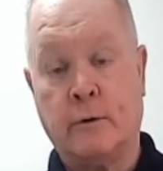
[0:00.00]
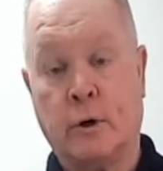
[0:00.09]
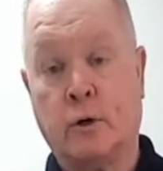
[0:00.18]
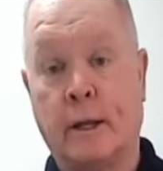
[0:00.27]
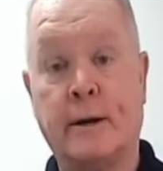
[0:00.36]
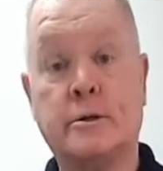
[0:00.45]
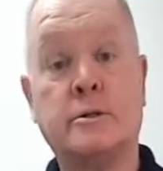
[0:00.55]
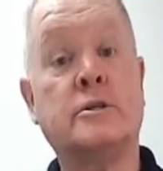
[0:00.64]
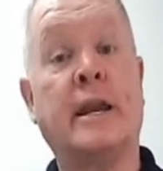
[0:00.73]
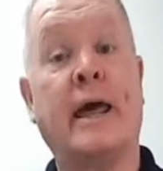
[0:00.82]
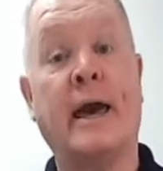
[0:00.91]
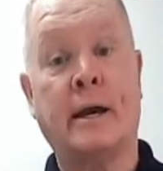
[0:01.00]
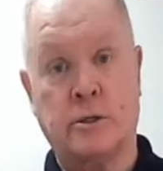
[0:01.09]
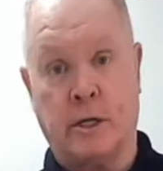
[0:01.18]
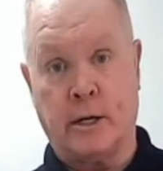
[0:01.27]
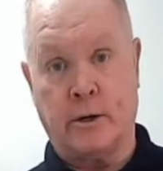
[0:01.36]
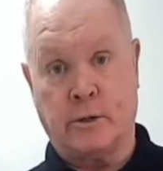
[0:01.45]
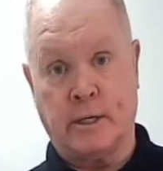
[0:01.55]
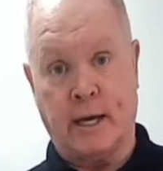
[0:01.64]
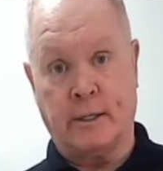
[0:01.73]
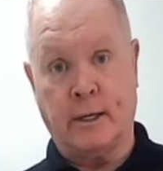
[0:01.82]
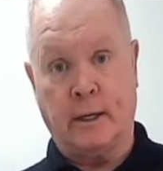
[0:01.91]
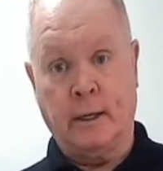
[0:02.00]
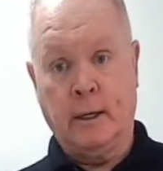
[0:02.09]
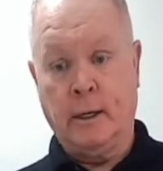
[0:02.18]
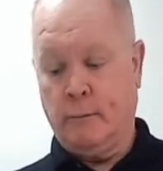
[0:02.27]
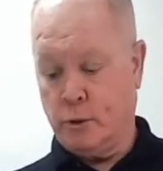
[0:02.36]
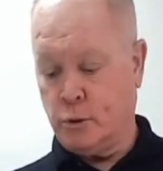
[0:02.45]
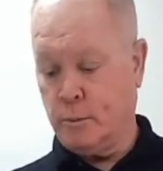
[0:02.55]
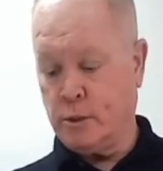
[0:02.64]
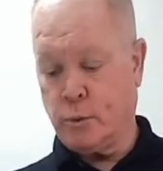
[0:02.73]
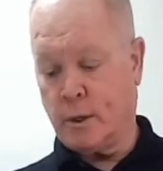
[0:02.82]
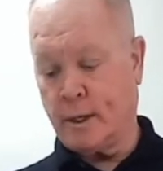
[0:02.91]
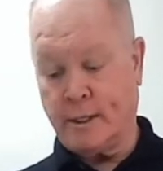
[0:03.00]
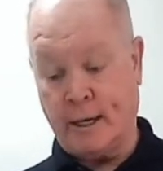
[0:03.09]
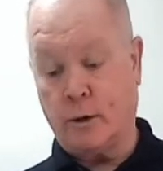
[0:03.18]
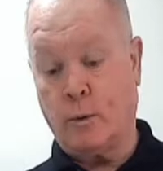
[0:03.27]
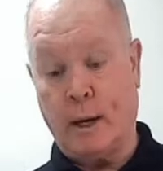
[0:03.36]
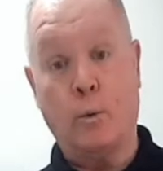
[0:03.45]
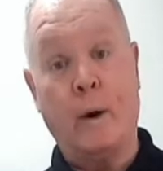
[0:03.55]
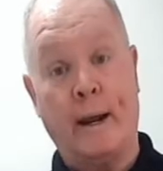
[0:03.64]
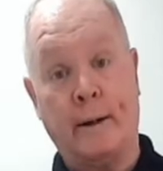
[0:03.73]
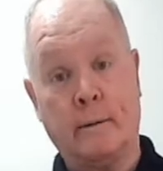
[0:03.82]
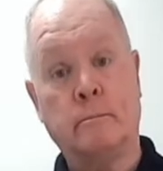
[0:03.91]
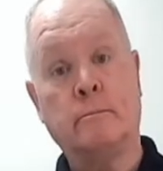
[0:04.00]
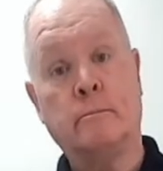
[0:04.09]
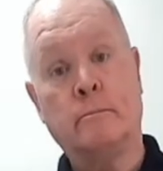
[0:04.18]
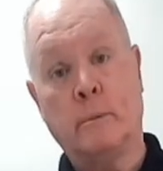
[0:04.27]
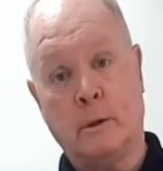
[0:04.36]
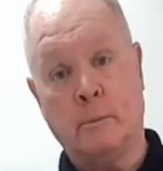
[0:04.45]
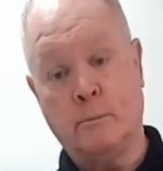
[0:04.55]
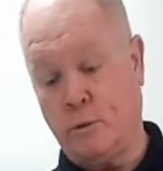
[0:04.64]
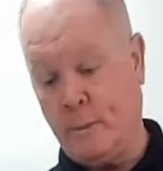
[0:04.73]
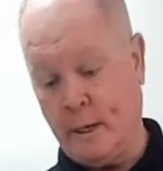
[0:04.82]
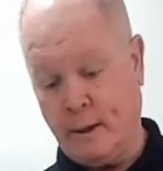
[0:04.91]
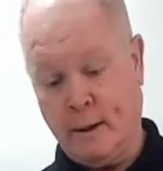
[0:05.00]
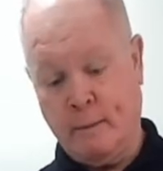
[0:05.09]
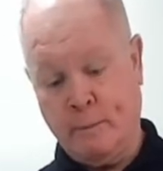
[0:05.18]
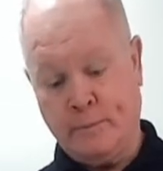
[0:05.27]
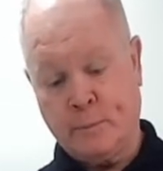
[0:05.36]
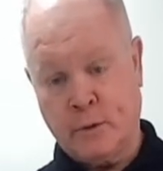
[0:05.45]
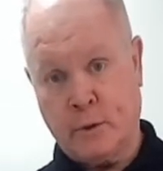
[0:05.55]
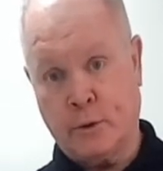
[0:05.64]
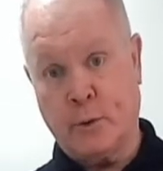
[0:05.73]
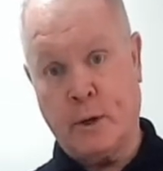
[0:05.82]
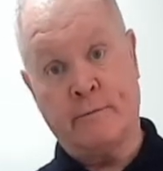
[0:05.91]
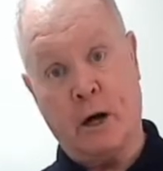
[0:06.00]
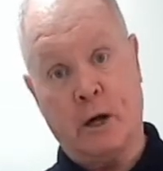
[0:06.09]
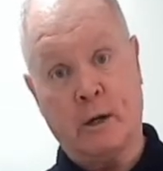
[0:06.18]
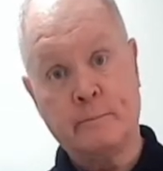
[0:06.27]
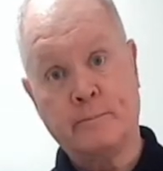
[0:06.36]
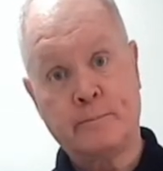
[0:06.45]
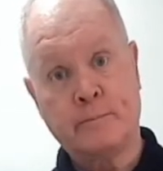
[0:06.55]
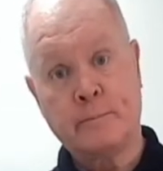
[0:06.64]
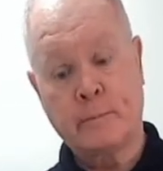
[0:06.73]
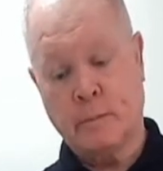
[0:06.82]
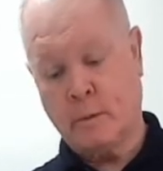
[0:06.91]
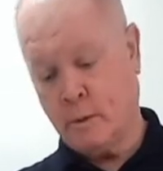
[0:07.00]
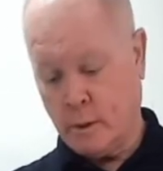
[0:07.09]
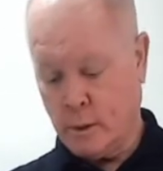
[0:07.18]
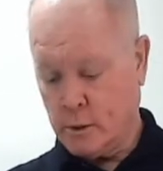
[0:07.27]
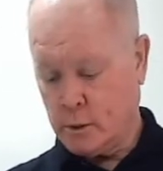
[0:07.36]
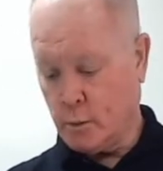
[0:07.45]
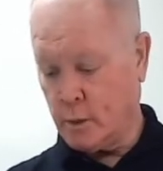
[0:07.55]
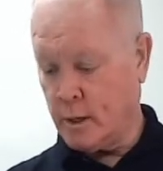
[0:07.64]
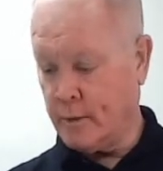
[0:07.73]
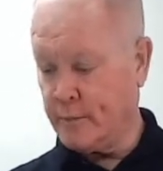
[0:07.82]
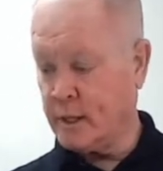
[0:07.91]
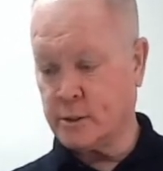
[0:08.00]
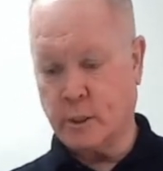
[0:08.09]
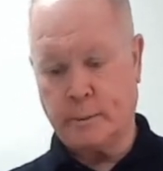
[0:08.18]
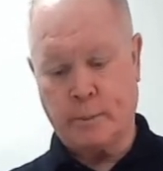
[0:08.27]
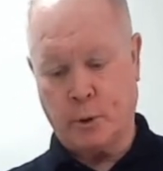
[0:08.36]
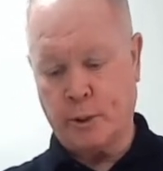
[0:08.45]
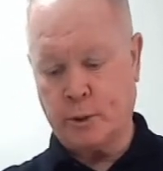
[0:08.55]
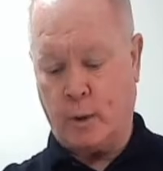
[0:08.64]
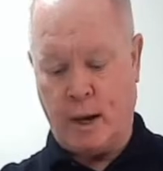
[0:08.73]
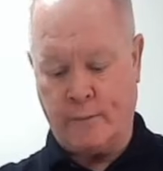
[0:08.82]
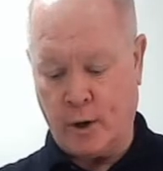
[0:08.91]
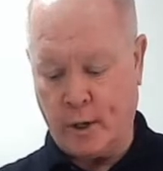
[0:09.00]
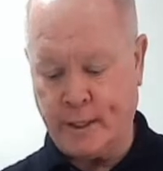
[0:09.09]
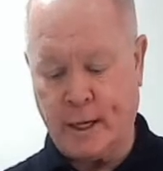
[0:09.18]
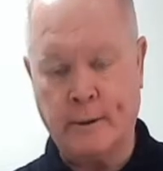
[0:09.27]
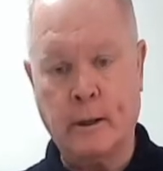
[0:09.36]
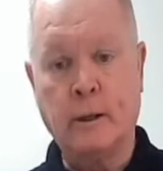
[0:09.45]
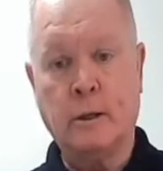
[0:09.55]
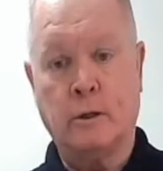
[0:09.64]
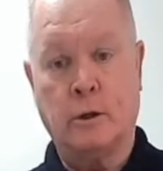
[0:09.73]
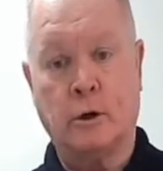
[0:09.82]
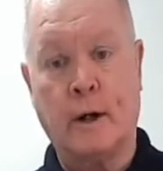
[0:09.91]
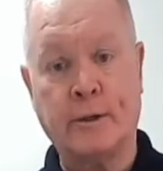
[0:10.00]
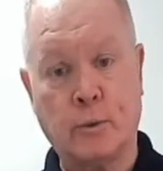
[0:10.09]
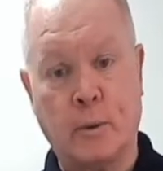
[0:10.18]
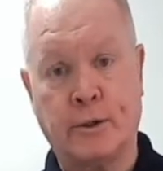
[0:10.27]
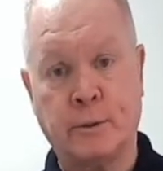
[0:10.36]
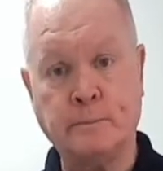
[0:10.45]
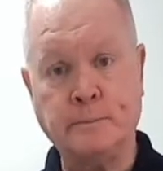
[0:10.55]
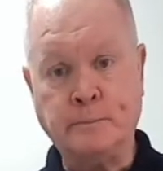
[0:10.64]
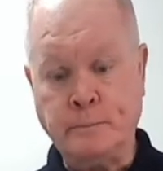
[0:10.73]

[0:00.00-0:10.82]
Vertical layers is an exterior technique, which means we're going to take away weight, movement, to create volume. So everything's going to be pulled this way. I've already done low graduation.